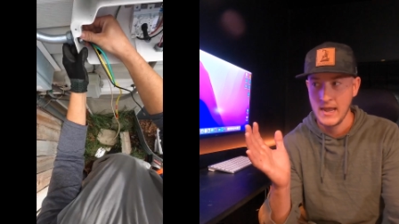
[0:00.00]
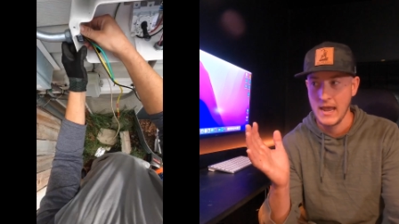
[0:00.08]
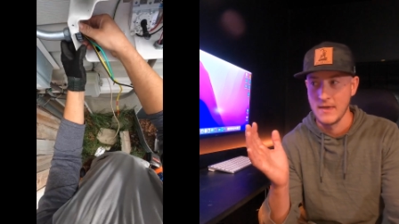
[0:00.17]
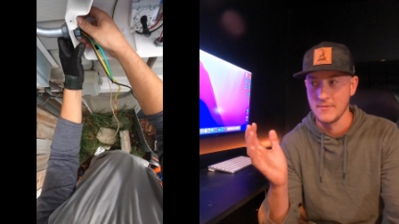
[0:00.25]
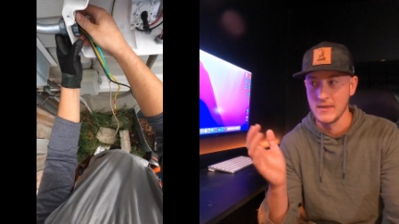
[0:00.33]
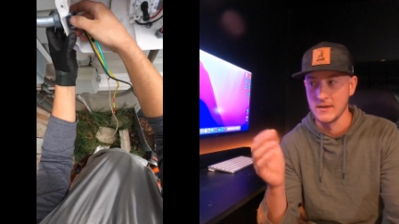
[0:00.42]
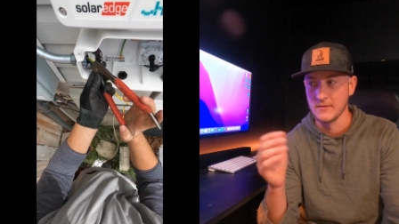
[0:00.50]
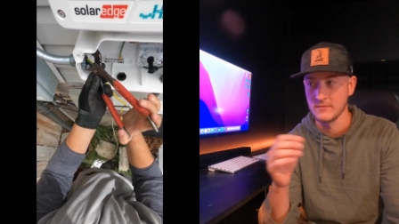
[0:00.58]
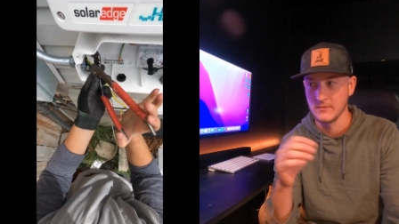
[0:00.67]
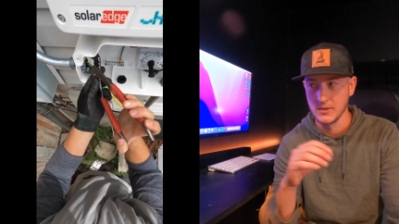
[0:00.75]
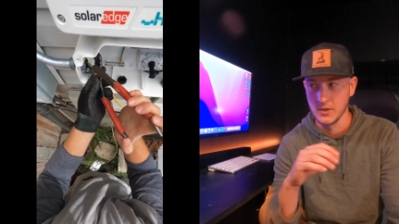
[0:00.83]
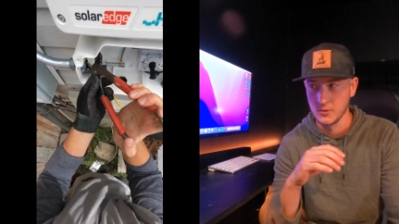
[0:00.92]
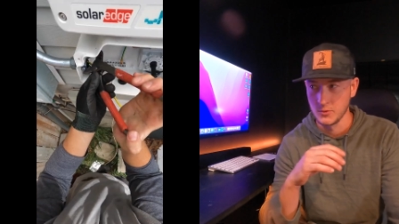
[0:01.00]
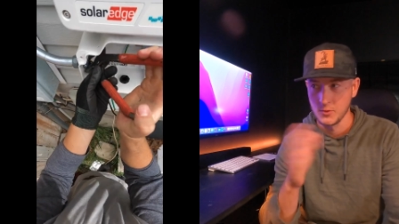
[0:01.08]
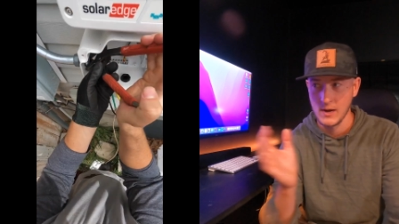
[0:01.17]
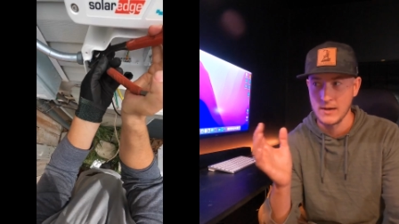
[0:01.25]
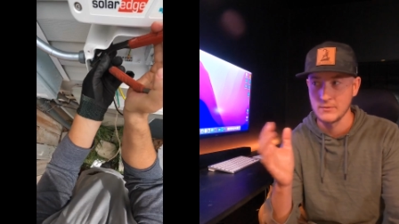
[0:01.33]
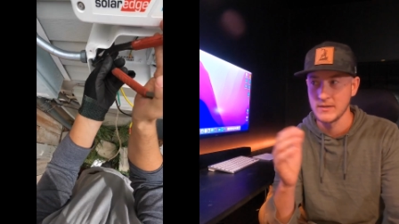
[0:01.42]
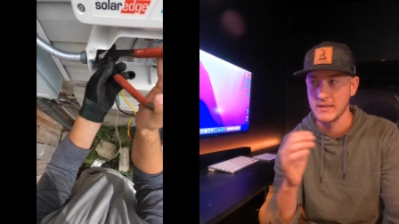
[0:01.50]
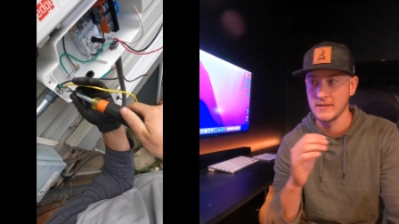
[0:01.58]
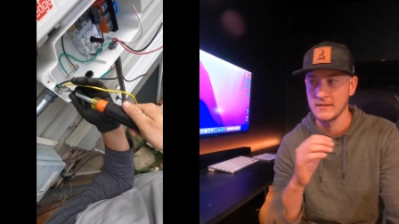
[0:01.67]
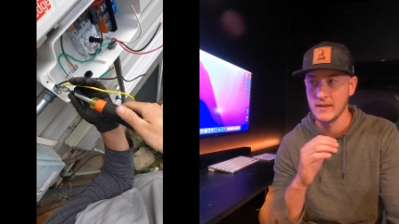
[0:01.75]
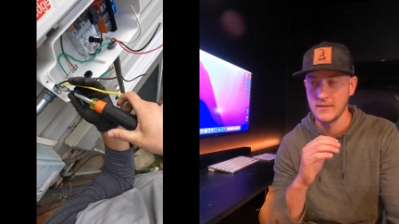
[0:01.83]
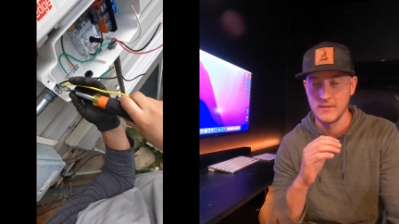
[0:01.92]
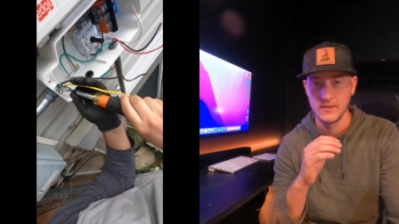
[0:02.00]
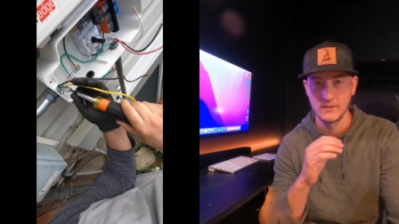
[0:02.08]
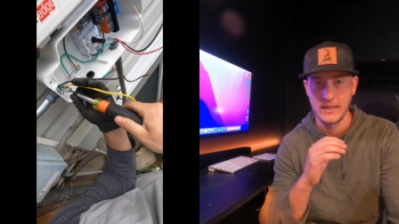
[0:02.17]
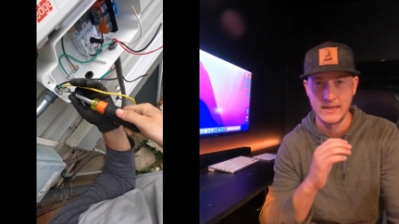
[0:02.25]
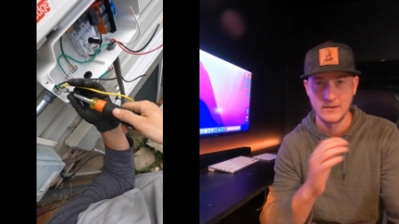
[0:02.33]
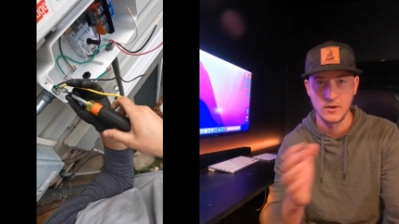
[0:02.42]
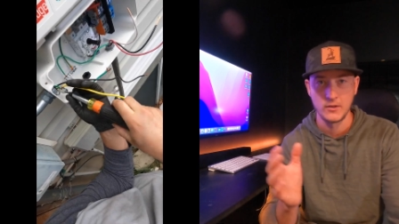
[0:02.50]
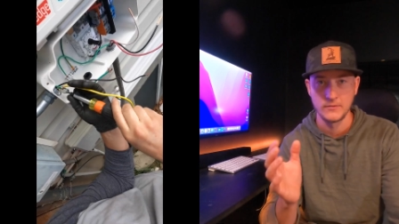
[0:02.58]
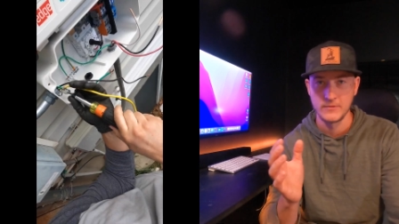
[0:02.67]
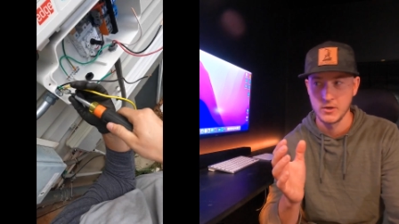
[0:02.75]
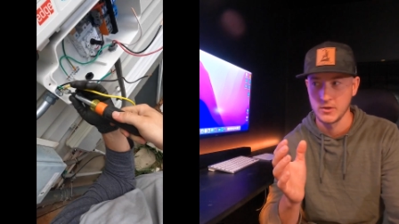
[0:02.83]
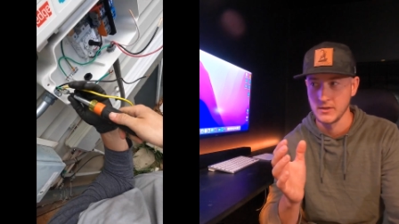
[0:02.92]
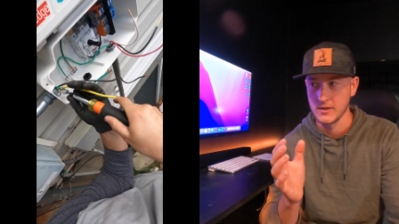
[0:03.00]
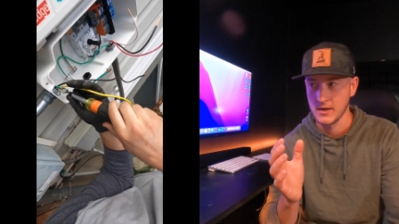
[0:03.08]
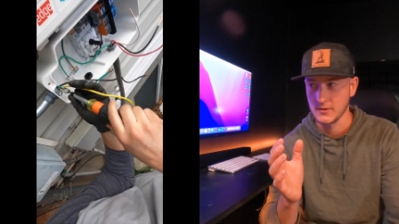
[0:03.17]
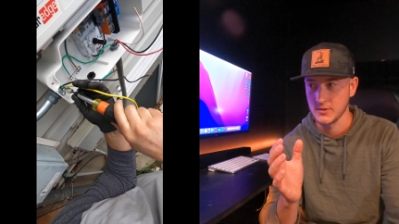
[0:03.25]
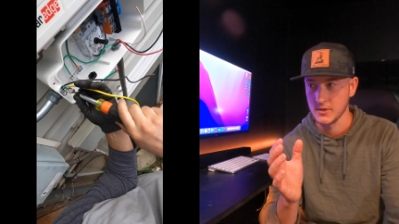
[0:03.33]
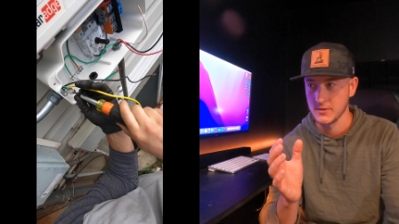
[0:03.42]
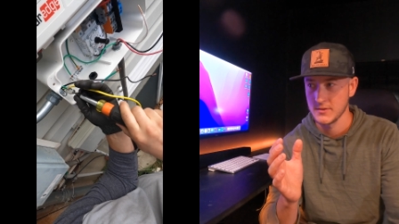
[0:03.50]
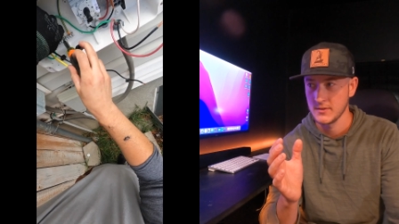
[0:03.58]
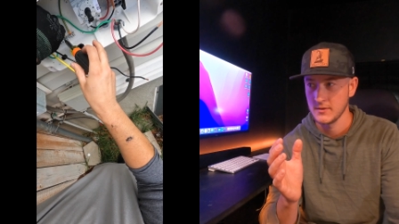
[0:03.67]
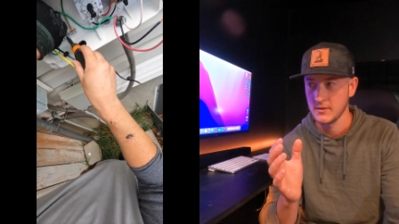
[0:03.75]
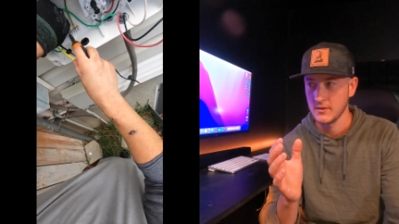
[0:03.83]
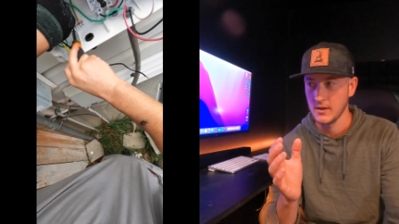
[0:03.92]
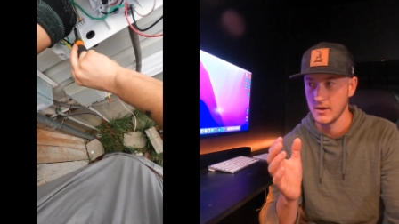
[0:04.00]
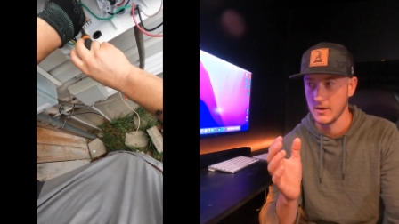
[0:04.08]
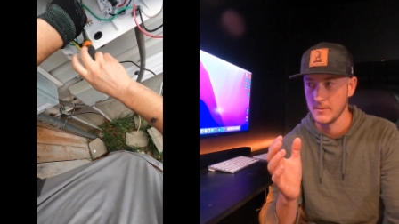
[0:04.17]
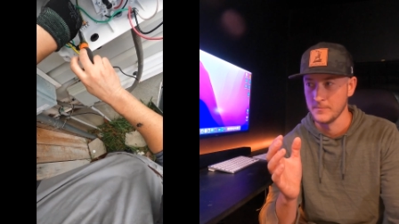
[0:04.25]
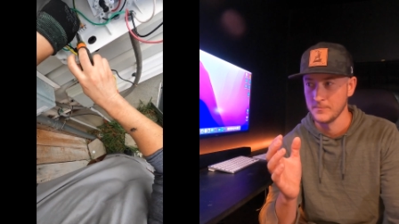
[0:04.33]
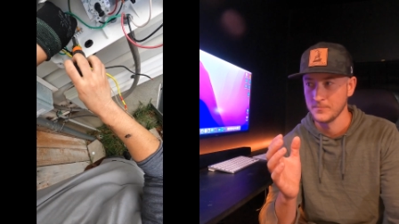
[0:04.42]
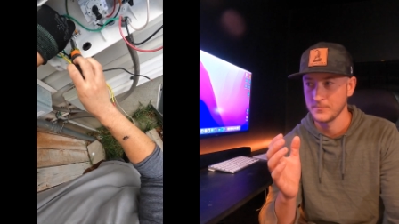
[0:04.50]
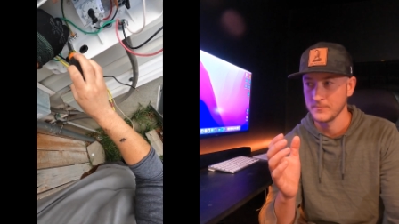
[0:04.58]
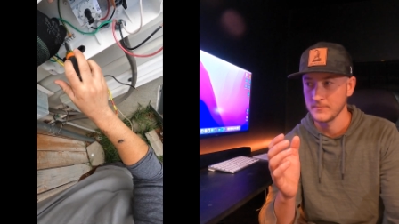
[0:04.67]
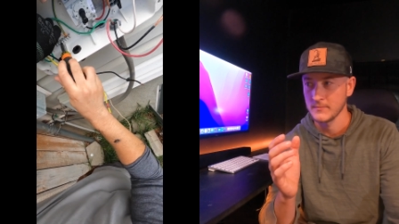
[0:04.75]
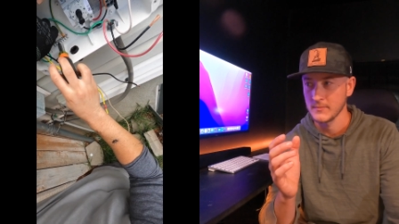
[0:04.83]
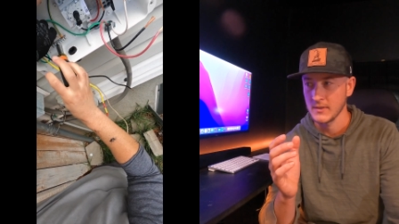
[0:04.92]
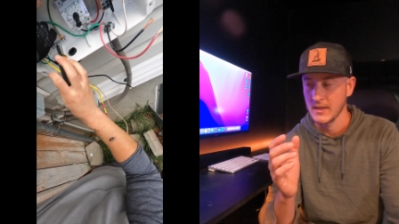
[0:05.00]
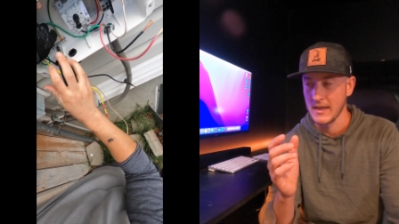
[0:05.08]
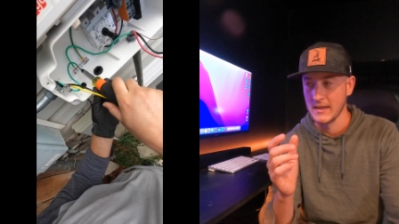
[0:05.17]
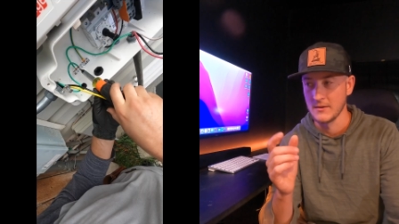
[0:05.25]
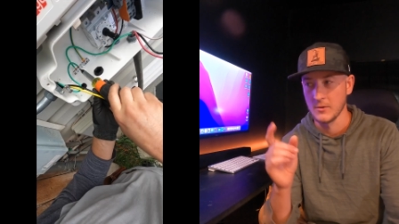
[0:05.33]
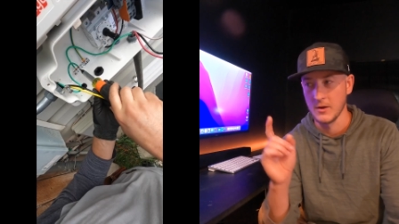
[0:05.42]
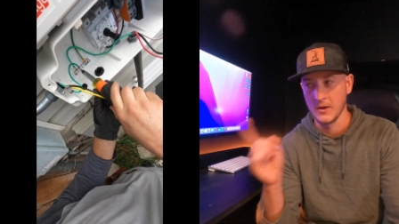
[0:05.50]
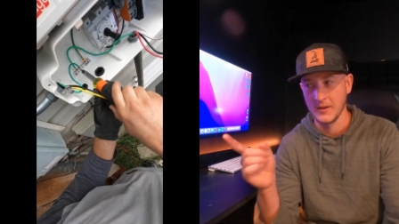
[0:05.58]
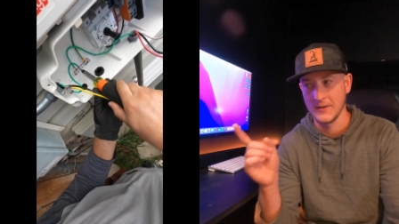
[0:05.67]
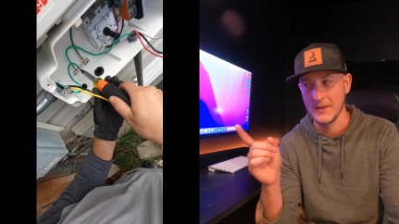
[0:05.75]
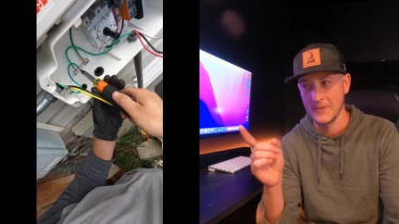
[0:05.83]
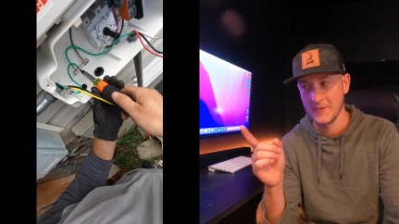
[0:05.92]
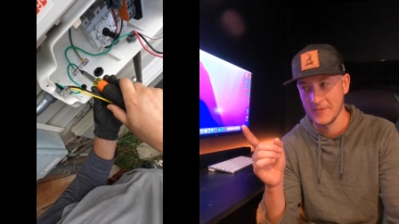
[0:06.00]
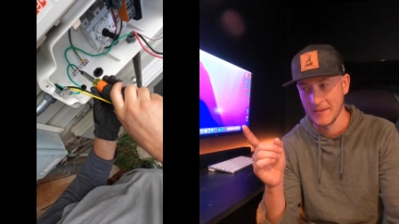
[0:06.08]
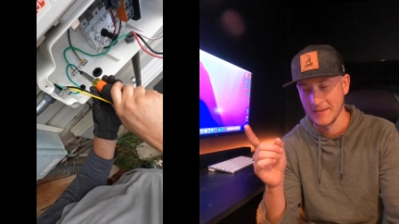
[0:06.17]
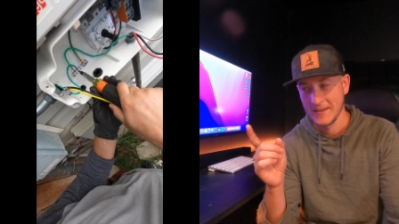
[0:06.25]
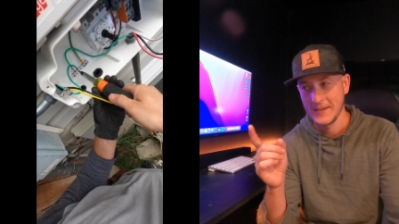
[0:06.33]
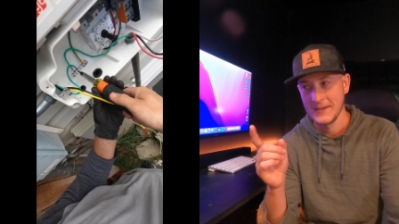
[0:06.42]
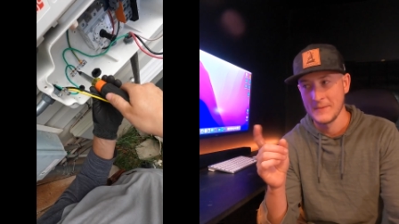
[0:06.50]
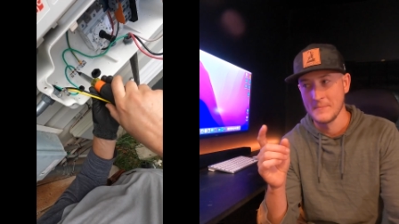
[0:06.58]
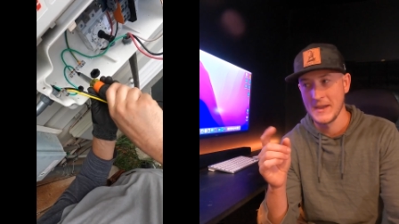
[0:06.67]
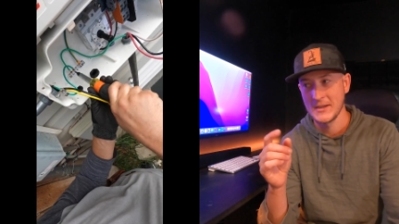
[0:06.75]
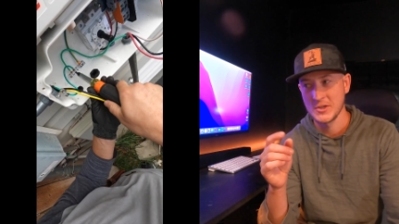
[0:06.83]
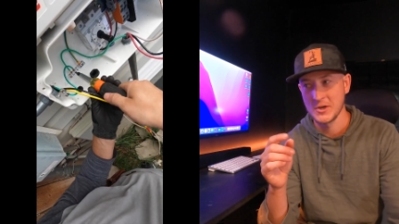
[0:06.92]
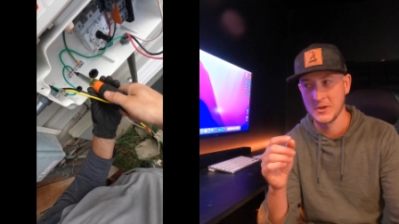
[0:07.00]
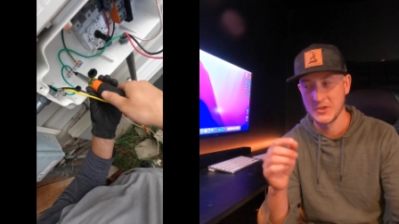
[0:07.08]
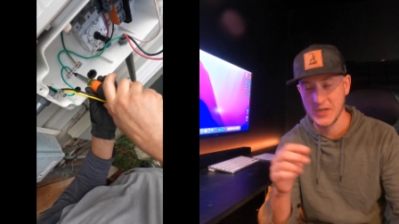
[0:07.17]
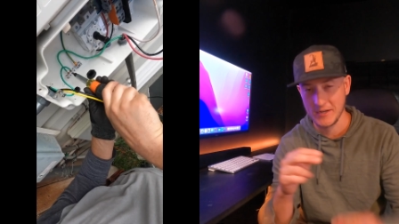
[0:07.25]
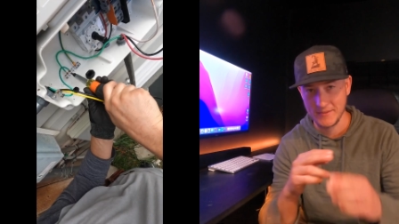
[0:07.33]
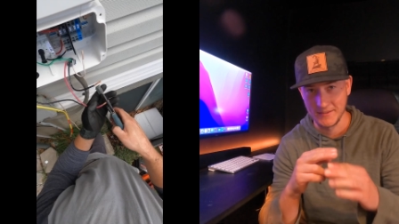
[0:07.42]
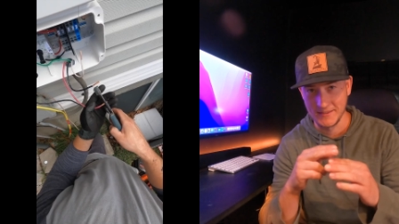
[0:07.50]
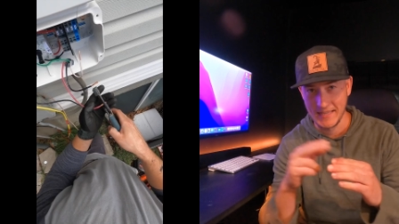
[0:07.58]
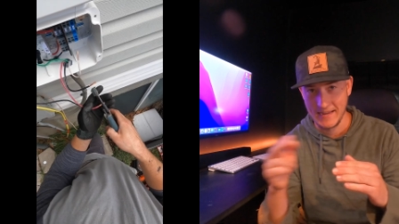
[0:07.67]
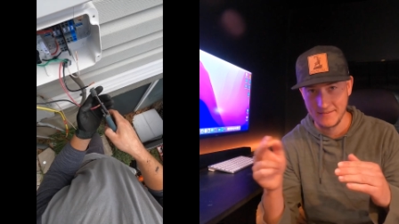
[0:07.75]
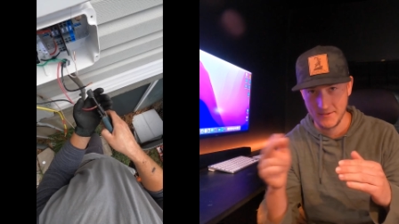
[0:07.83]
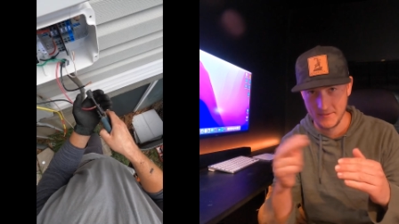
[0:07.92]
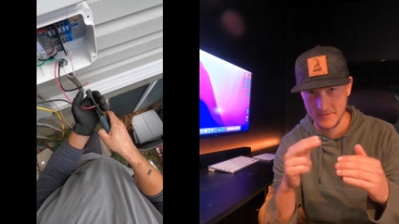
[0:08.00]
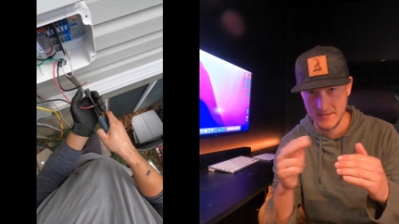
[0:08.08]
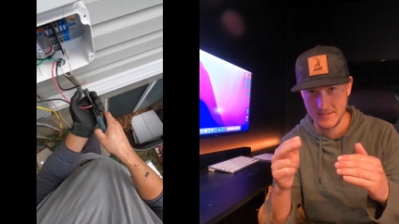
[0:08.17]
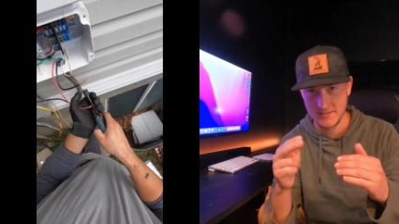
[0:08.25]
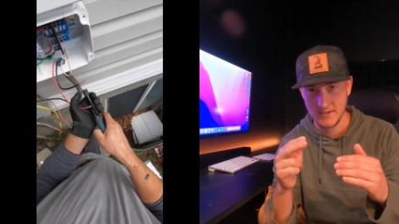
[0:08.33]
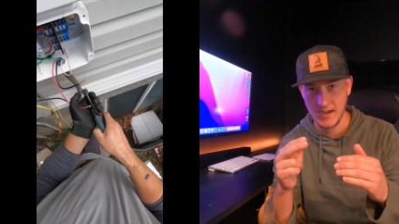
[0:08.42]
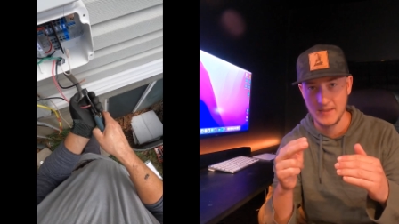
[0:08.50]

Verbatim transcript: and then, you know, grounding, and then land all of your conductors. And another thing, make sure to check the length on these.